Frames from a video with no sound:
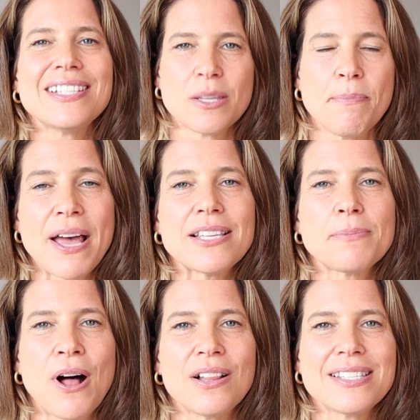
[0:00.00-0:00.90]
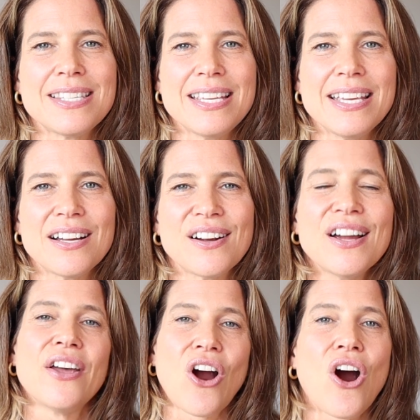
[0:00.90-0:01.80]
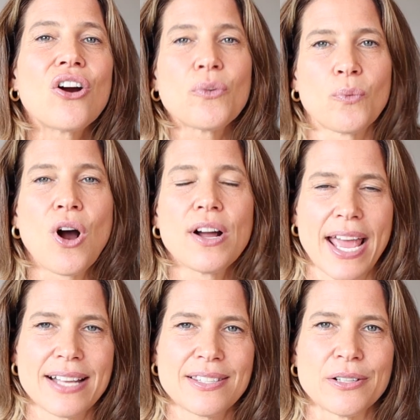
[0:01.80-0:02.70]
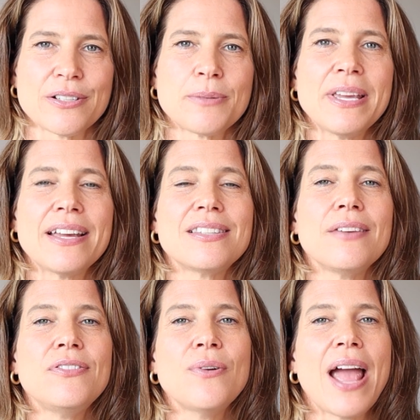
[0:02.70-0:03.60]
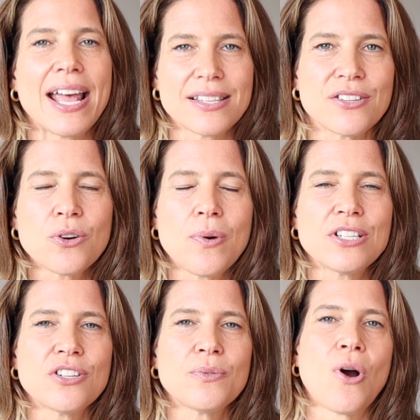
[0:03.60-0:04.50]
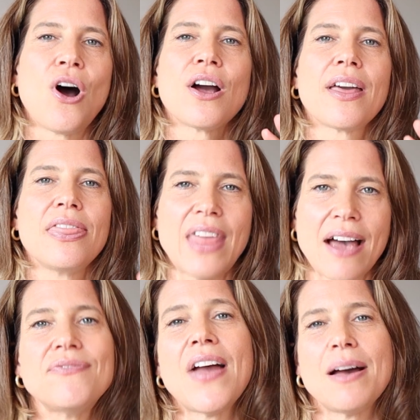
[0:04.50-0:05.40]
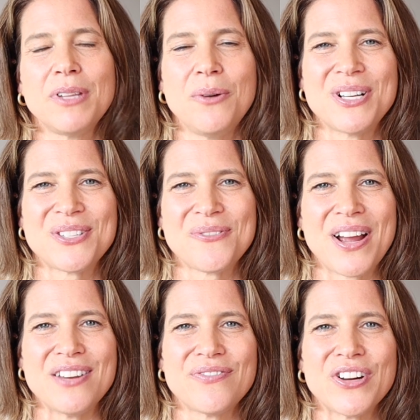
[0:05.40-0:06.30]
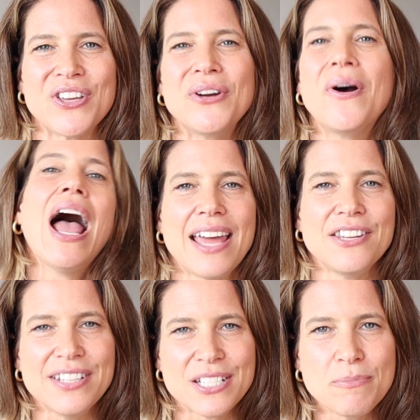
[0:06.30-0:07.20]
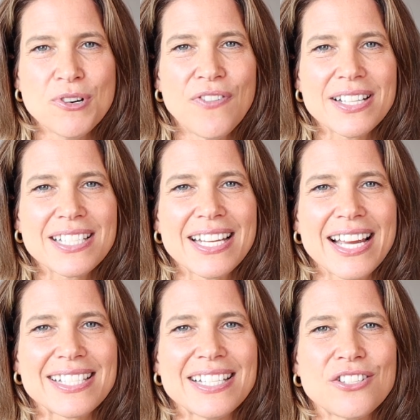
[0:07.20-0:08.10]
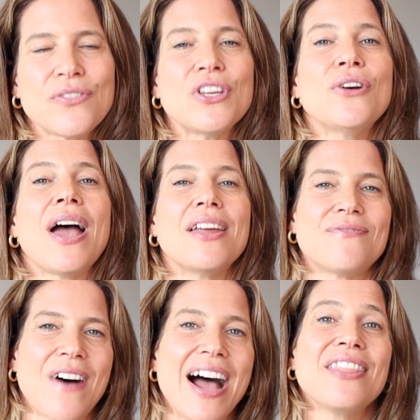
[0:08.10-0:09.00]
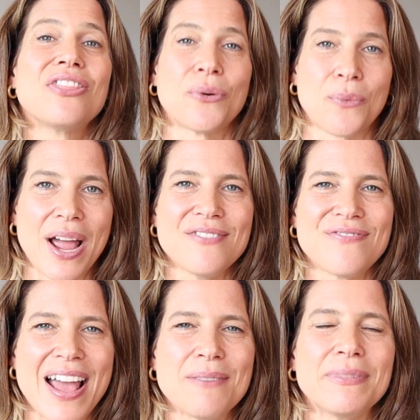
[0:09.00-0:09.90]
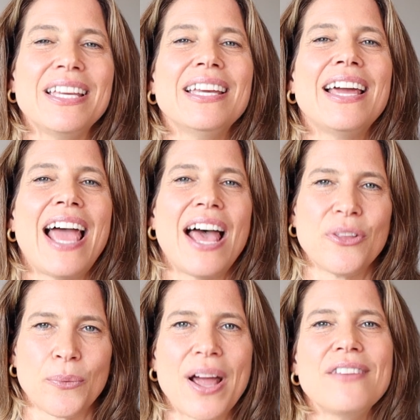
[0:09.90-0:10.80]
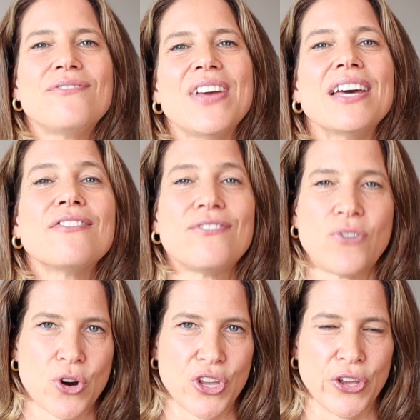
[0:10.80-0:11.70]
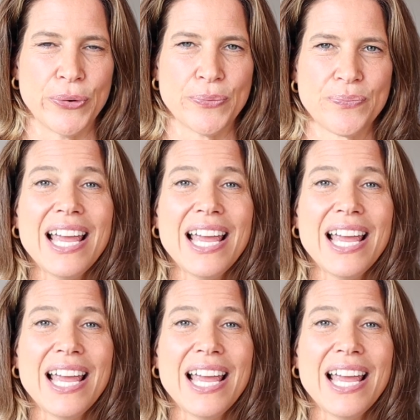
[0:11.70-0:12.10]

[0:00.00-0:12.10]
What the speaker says: is the best policy here. There aren't wrong answers, because if you answer the question wrong, that family wasn't right for you, and you need to move on to the next interview and find the right family and the right fit for you.